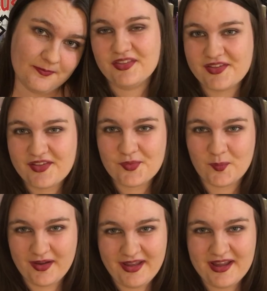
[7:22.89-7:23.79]
This is
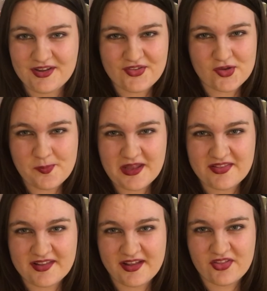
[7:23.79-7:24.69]
Y A dystopian
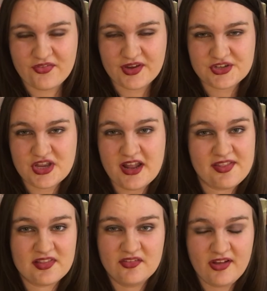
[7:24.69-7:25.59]
science fiction.
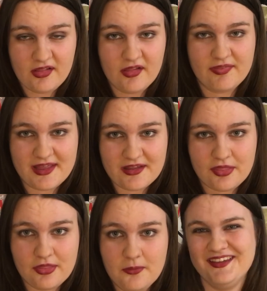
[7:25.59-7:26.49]
It's novella
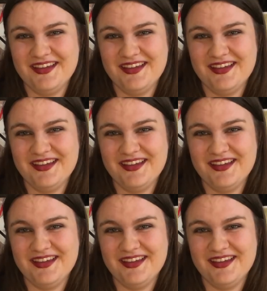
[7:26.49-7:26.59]
length,